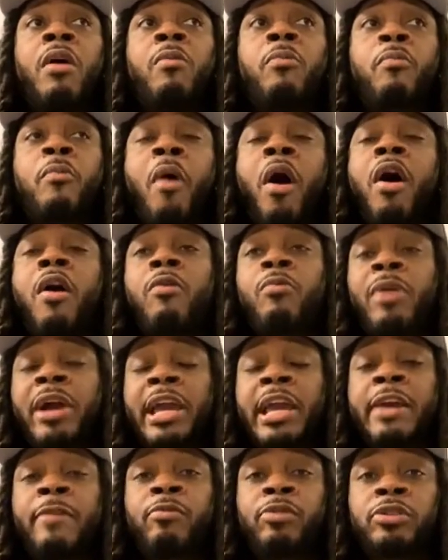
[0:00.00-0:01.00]
Ron
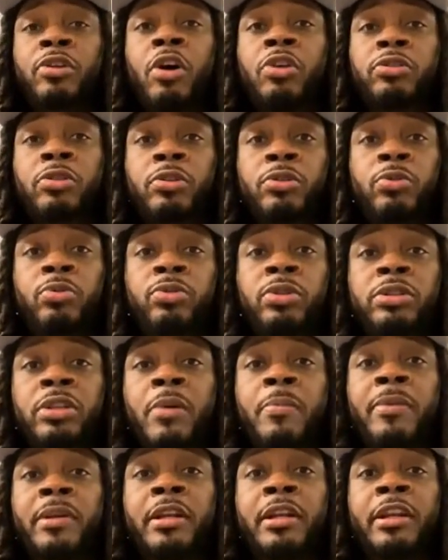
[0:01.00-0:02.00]
Wave was also using
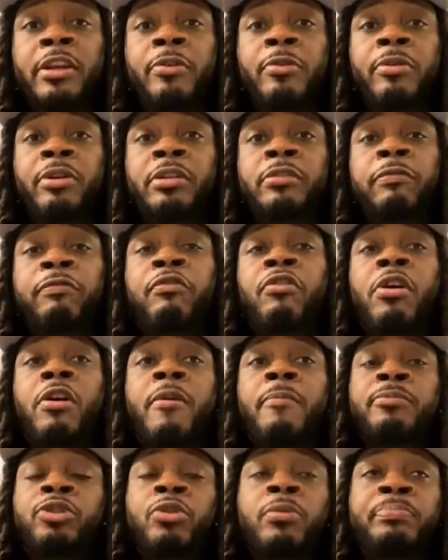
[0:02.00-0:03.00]
some of the lyrics from
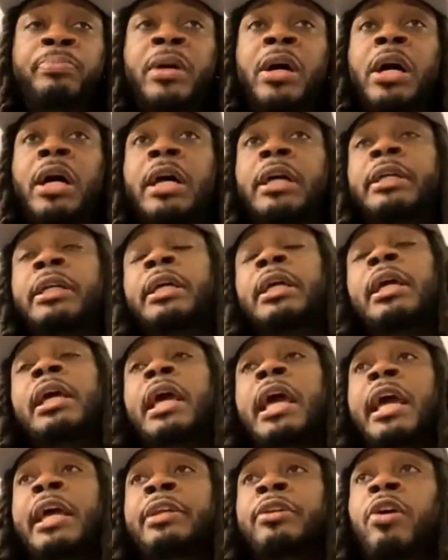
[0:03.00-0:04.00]
Tupac
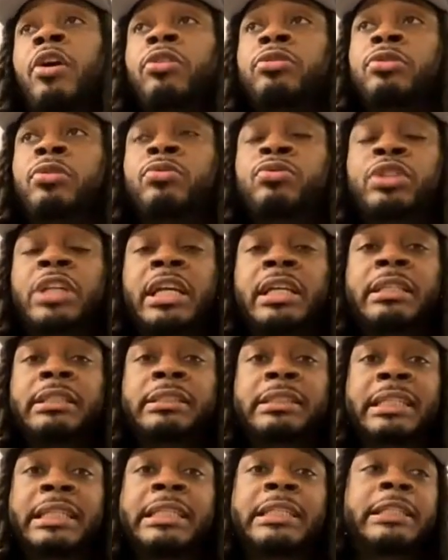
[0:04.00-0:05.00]
and also
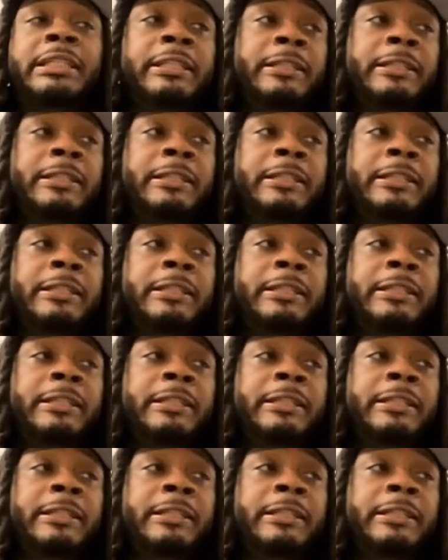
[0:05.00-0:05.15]
Jay-Z.